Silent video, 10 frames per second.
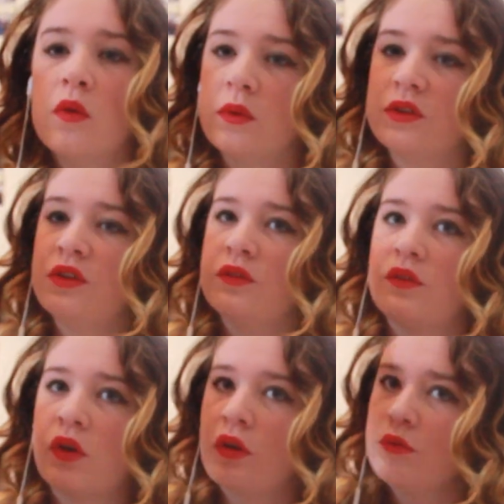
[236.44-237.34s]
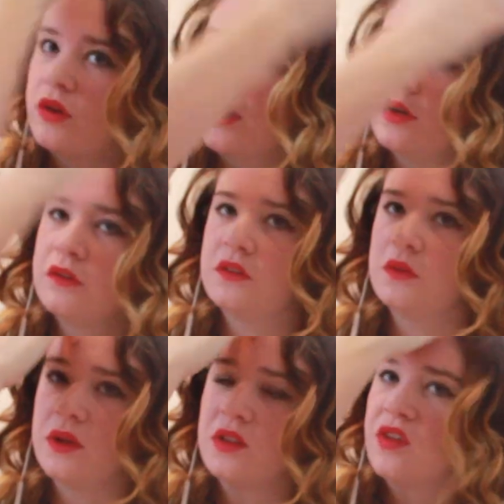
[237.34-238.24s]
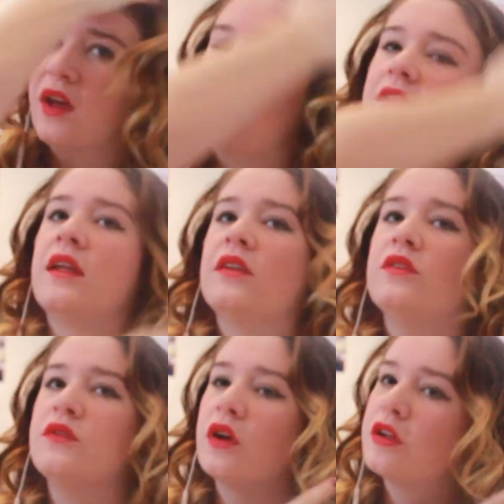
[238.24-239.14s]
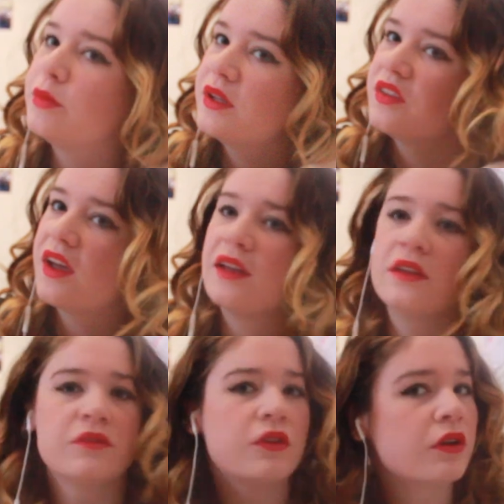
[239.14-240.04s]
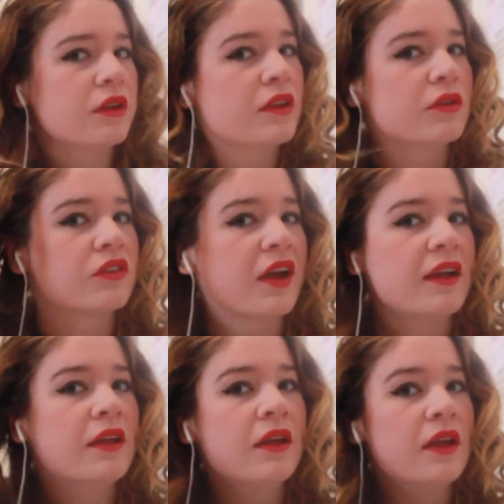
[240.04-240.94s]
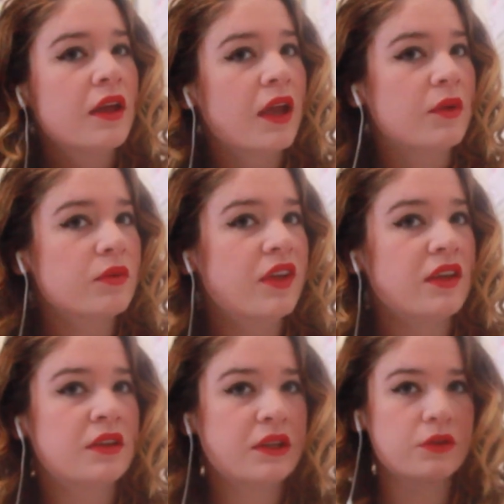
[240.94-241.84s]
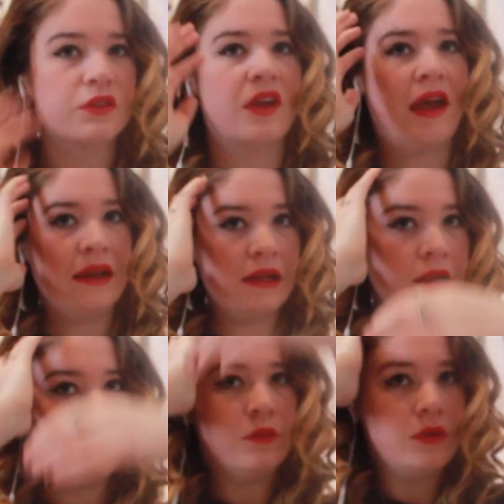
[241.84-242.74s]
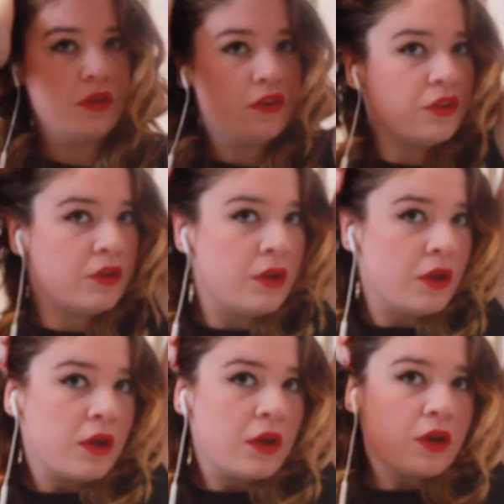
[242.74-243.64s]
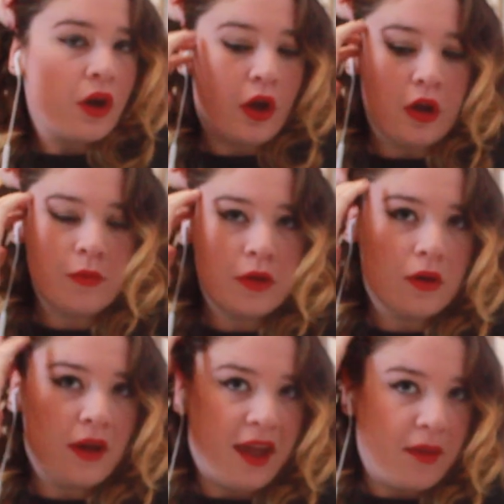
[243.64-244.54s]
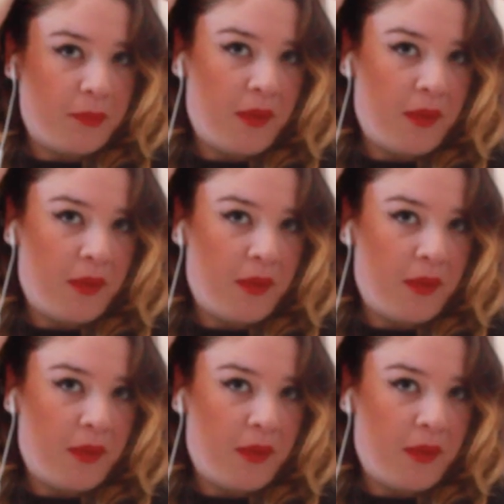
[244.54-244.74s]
once you've combed your hair over to one side, then you've got your big side and you've got your little side. And you want to take your little side and you want to comb your hair